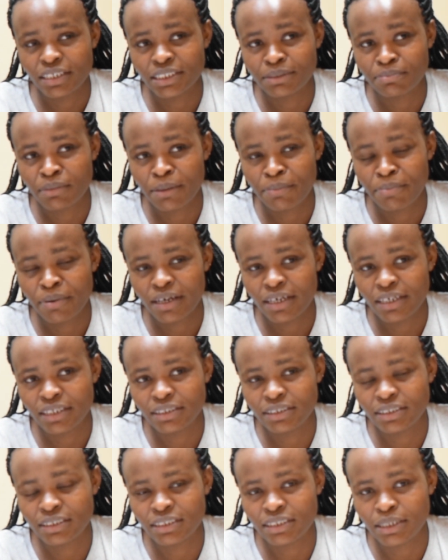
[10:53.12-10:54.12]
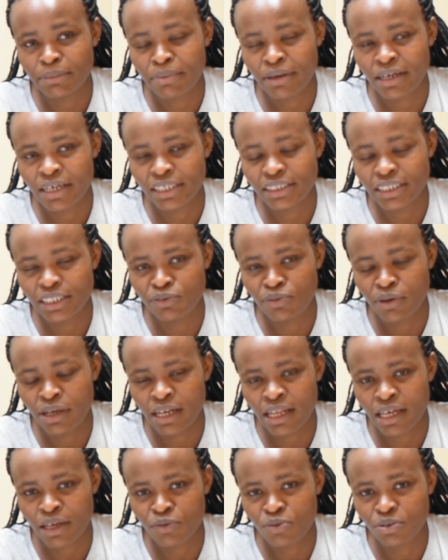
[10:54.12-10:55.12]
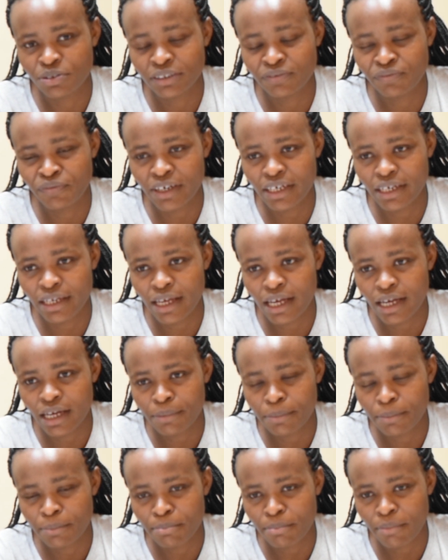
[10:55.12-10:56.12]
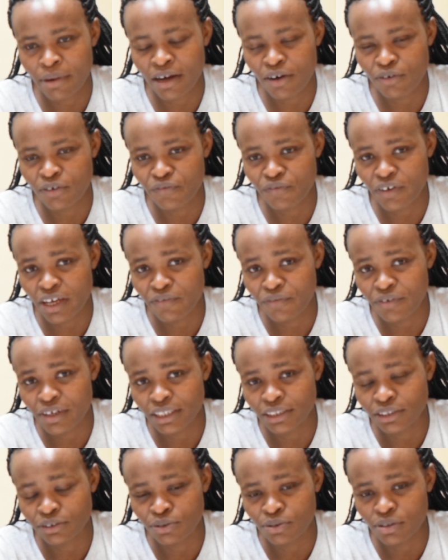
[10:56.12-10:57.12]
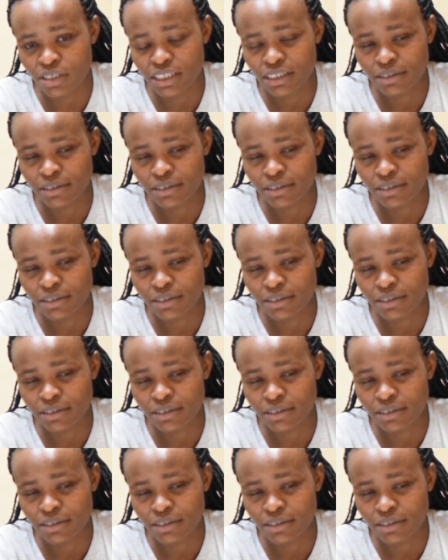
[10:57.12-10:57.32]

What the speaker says: My parents separated while I was very young, around 5 years old.